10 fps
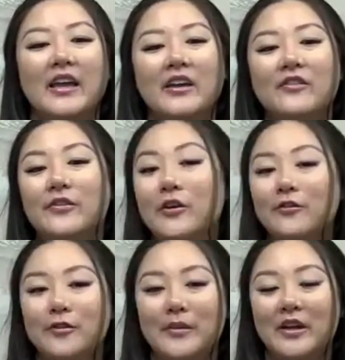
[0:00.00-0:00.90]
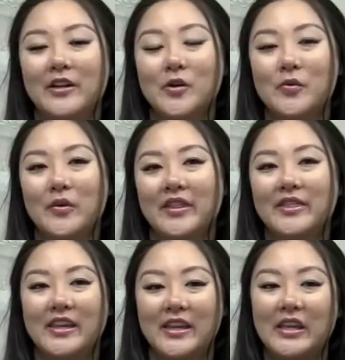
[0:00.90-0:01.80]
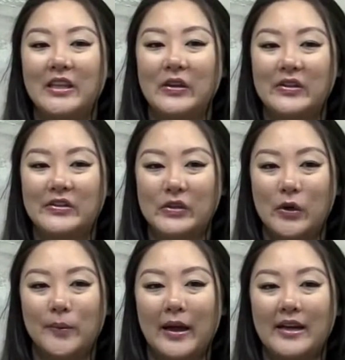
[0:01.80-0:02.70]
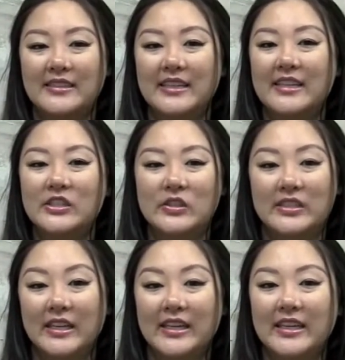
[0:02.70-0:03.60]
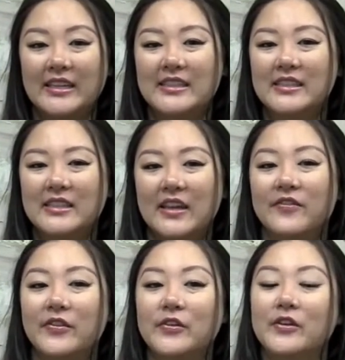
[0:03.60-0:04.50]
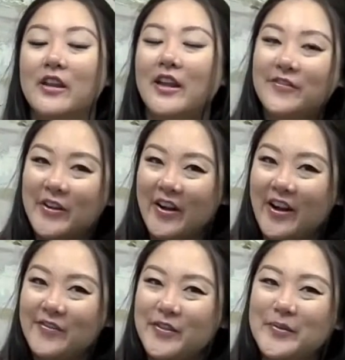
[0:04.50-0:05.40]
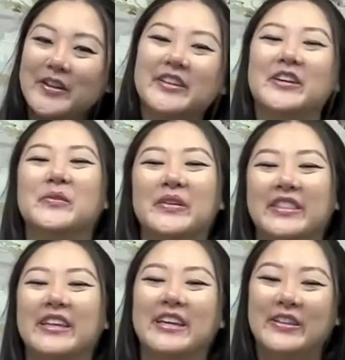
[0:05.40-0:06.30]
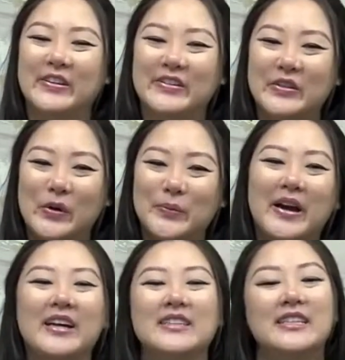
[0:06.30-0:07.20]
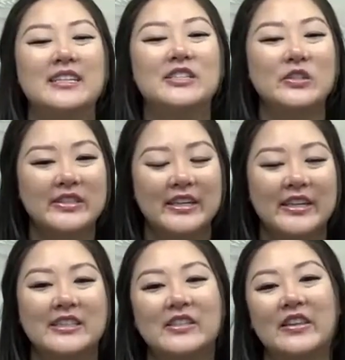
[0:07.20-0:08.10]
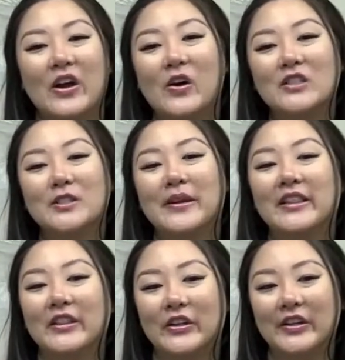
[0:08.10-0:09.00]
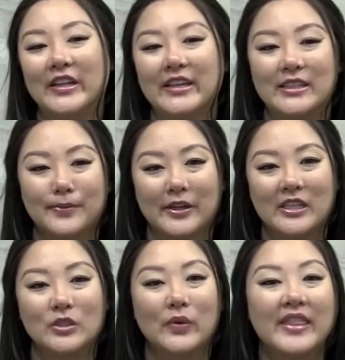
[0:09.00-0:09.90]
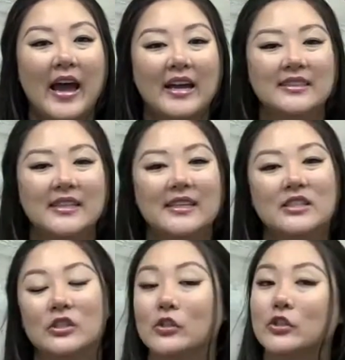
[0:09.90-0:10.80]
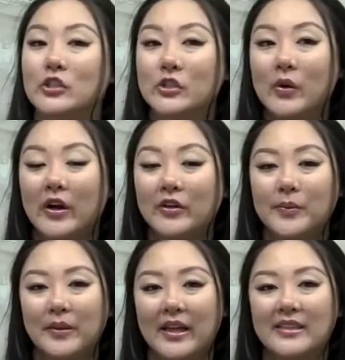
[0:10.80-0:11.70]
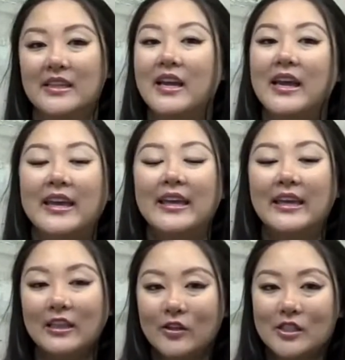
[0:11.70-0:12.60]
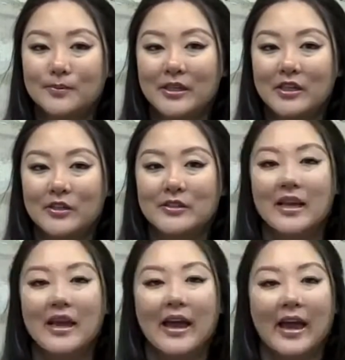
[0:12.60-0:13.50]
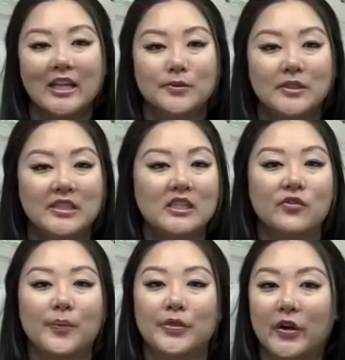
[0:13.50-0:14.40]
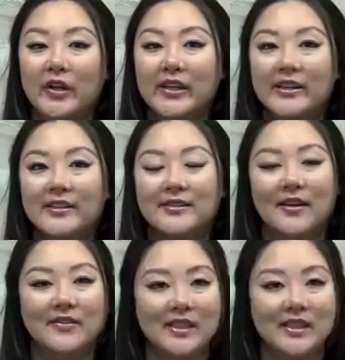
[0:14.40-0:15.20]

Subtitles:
If you're familiar with the eLotus Gold Pass, it's your ticket. If you're unfamiliar with the eLotus Gold Pass, it's your ticket to the ultimate learning experience with access to 200 plus eLotus speakers, expertise from 30 years of